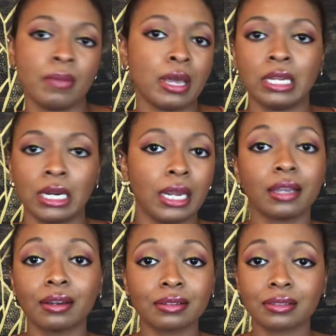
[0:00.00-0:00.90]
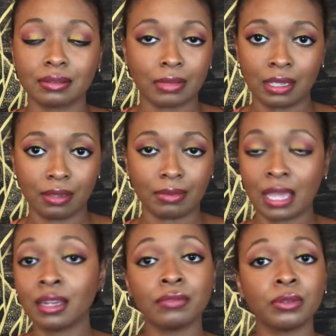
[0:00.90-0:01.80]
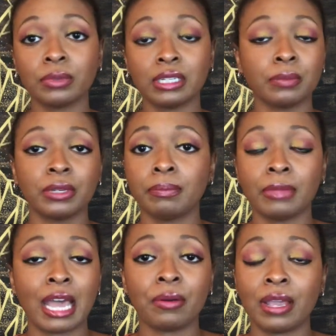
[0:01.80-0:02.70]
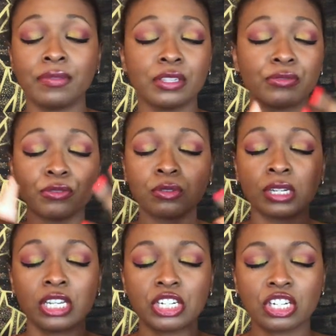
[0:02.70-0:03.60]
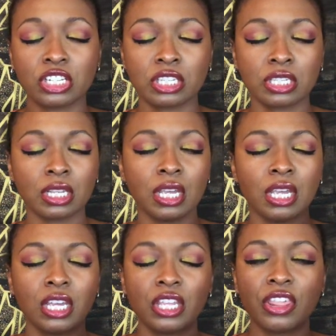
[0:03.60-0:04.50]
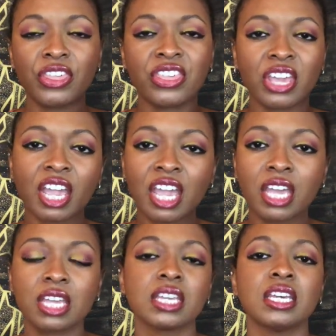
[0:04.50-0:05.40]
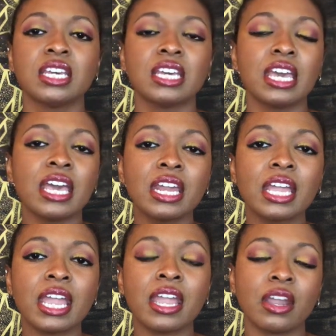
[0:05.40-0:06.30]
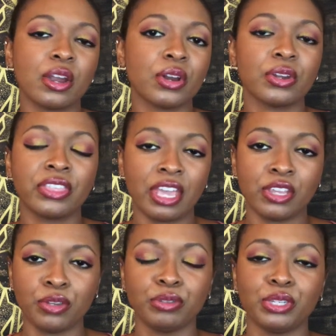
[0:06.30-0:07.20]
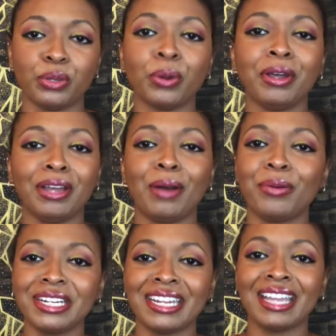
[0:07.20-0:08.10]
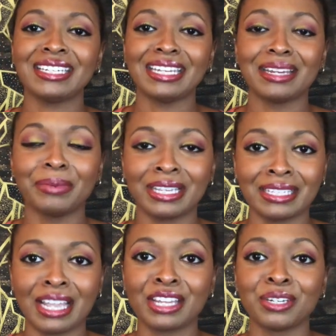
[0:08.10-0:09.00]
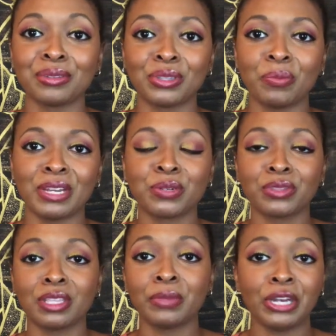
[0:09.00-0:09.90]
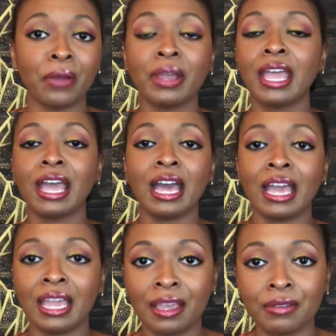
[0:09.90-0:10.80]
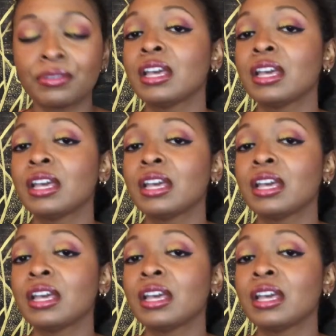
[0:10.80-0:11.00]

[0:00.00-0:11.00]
looking like hers. I love you, Whitney, but I don't have this full, luscious, thick head of hair that you do. I wish I did because I could do so much with it, but no, I have